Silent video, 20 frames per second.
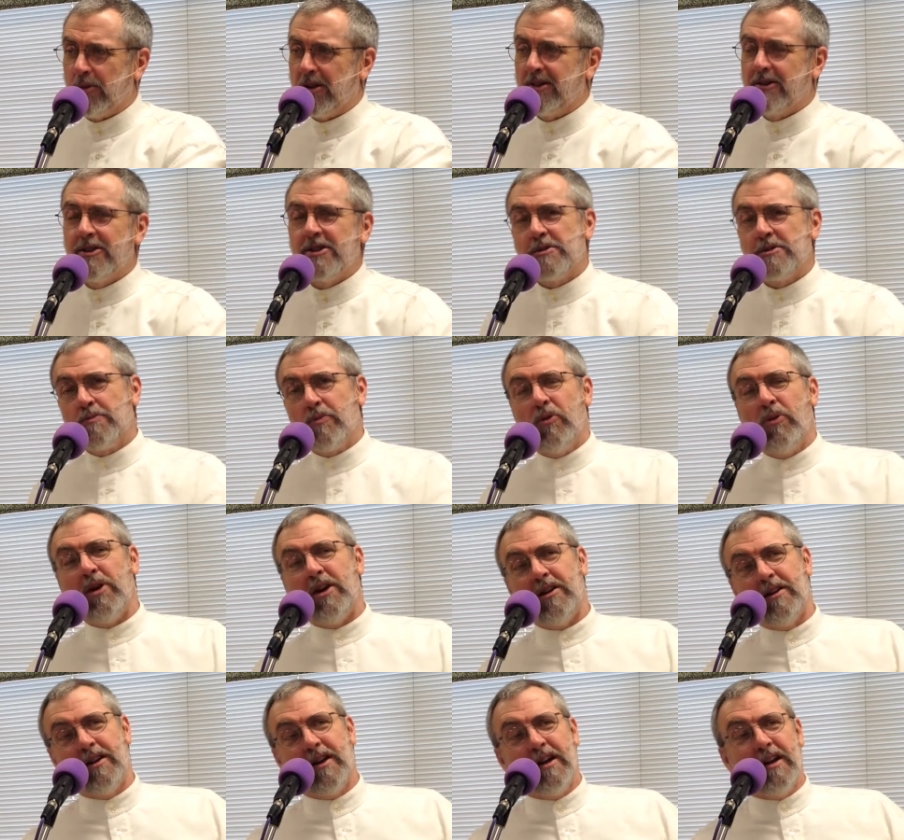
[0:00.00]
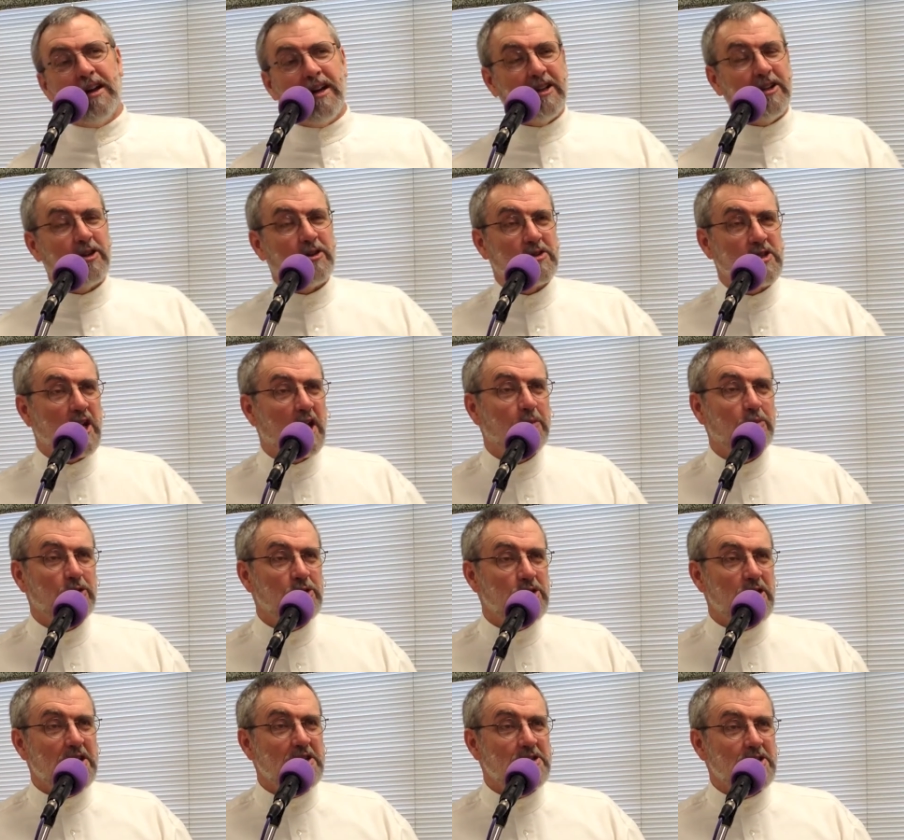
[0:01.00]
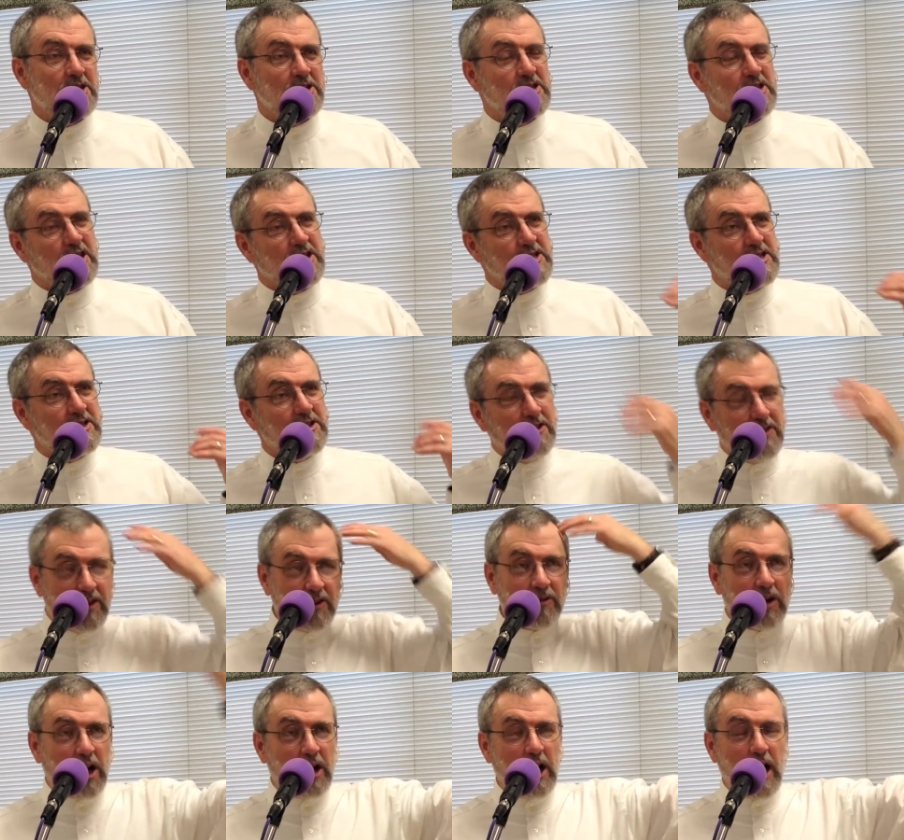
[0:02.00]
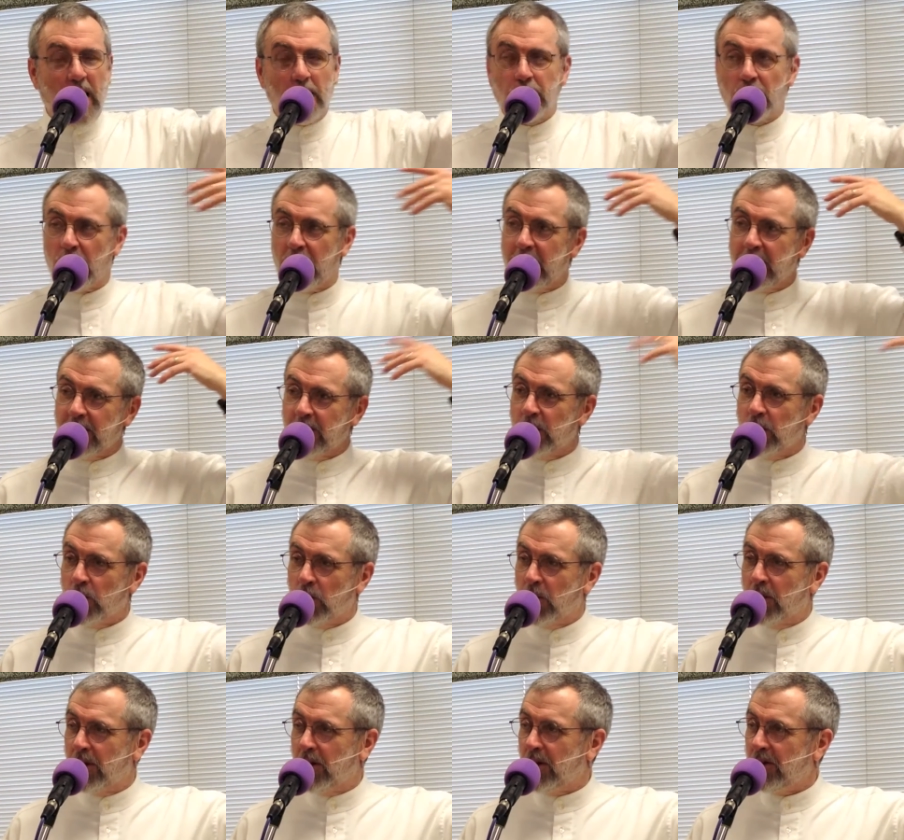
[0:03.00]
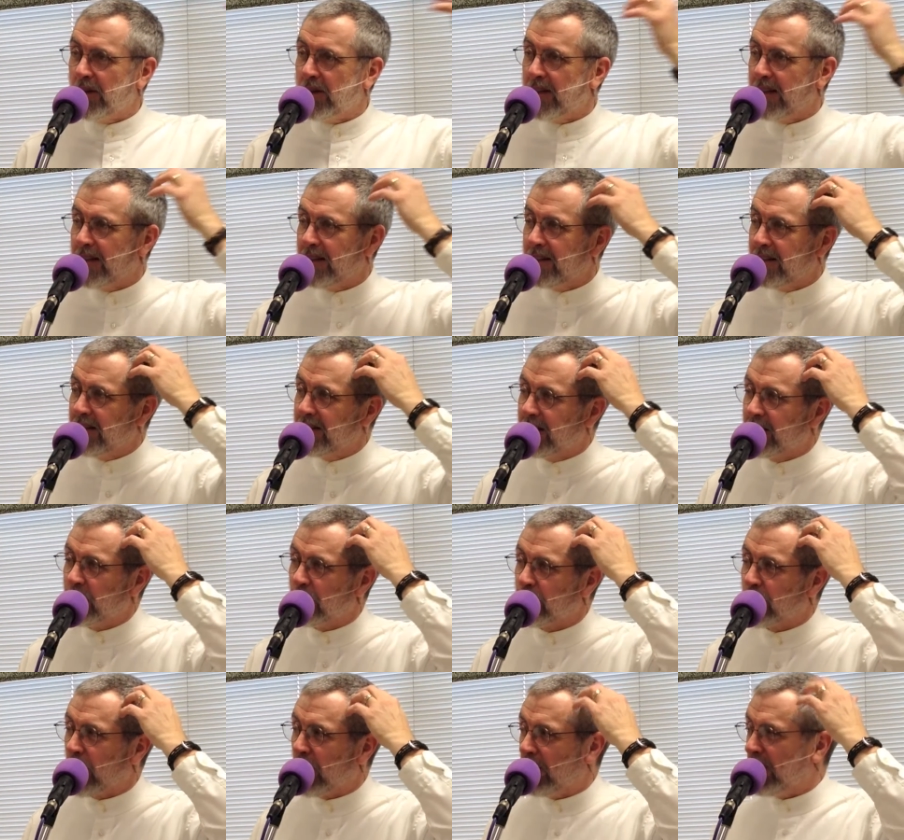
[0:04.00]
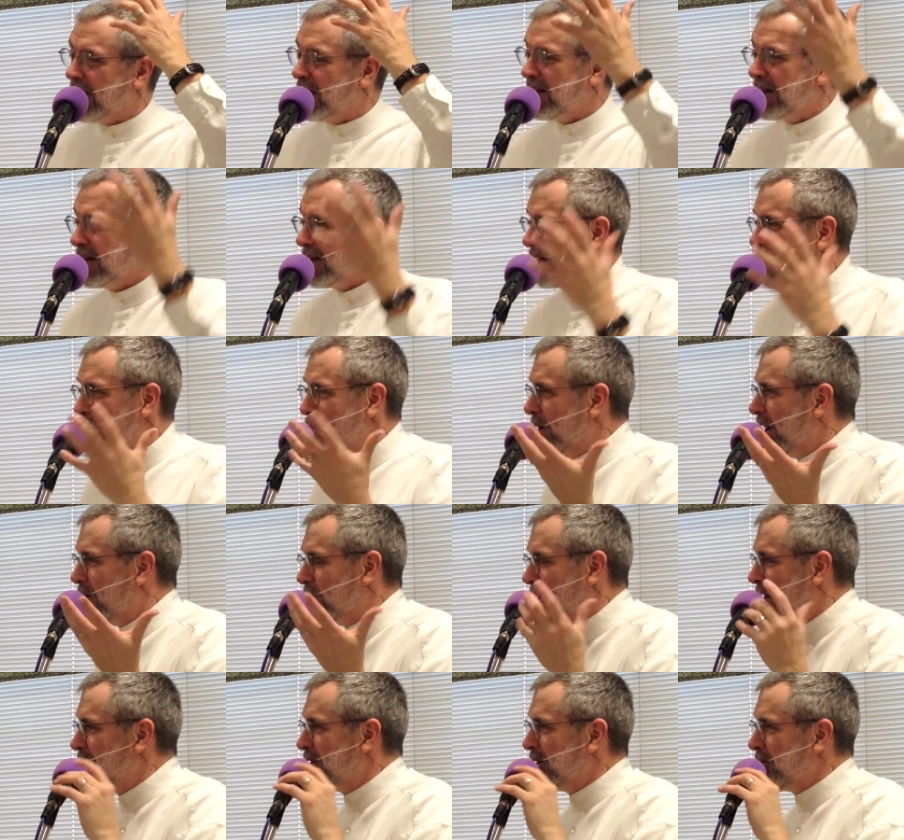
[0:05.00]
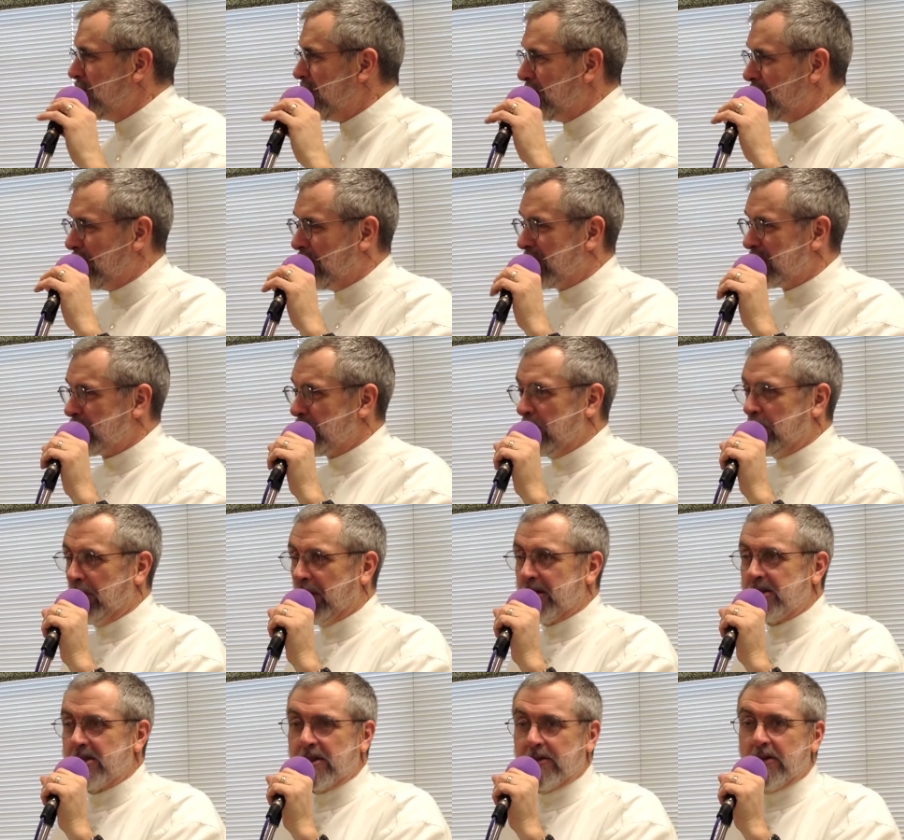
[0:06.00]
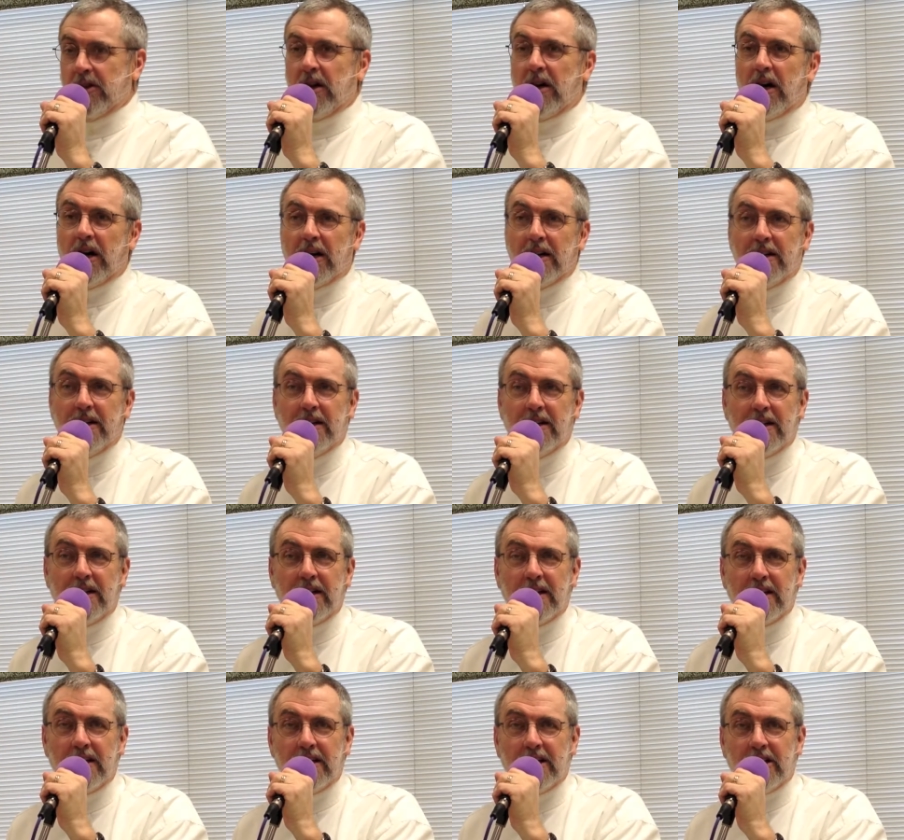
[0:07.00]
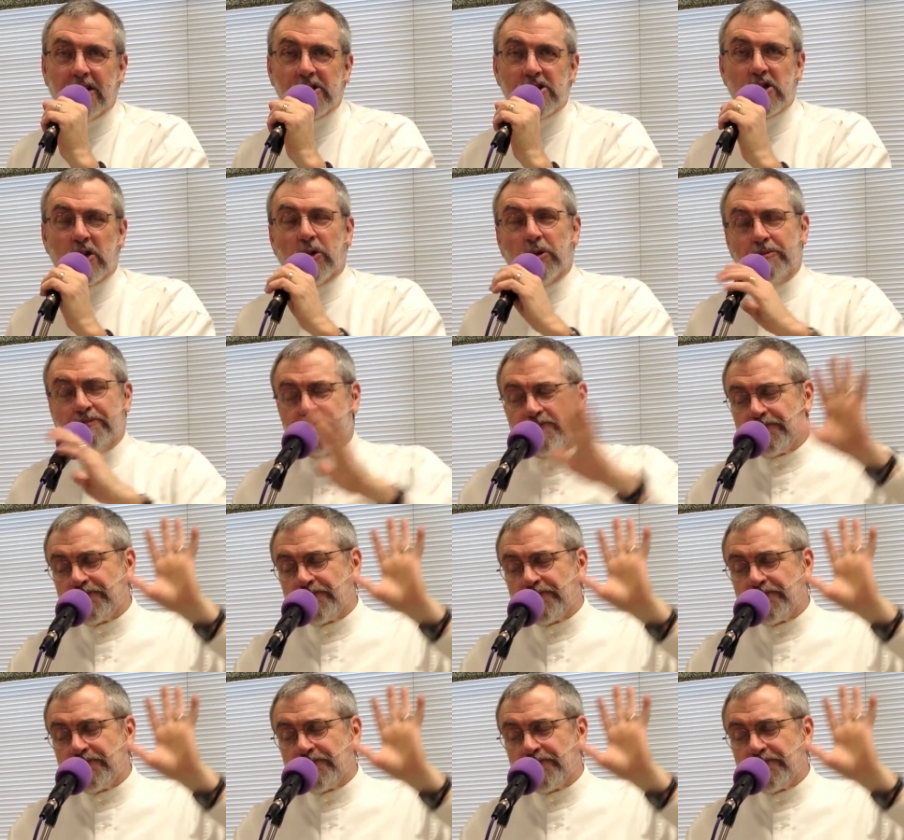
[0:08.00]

But at this point in their time with Jesus, they still are operating in the world, and they think that the that wealthy people must be blessed of God. So